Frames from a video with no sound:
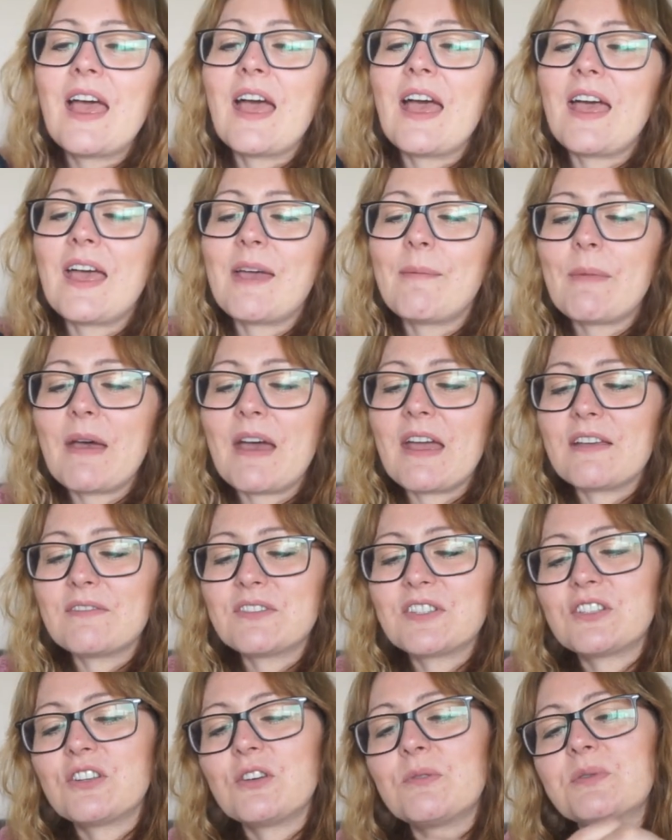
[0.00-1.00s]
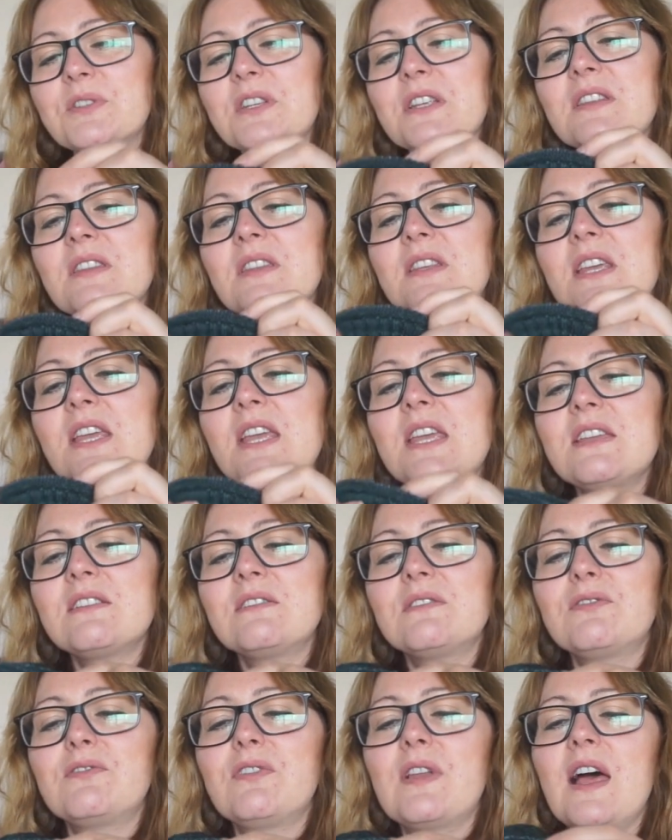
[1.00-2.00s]
Um, I have stopped at the
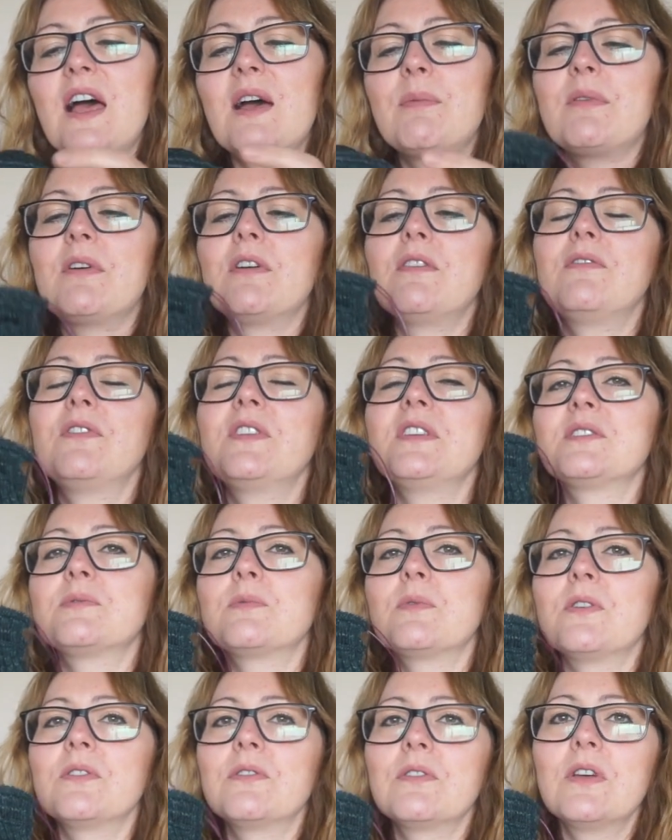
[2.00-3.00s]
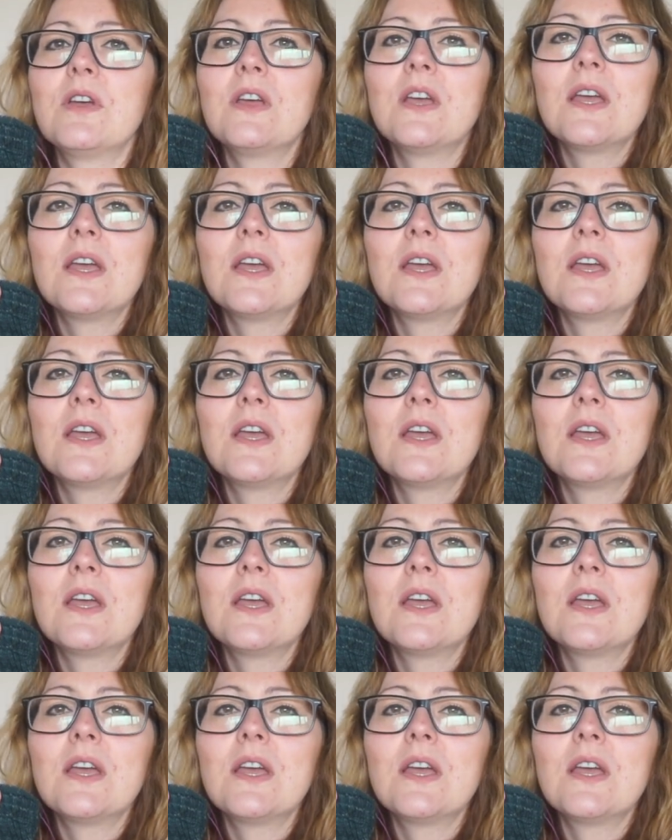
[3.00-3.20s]
heel flap of this one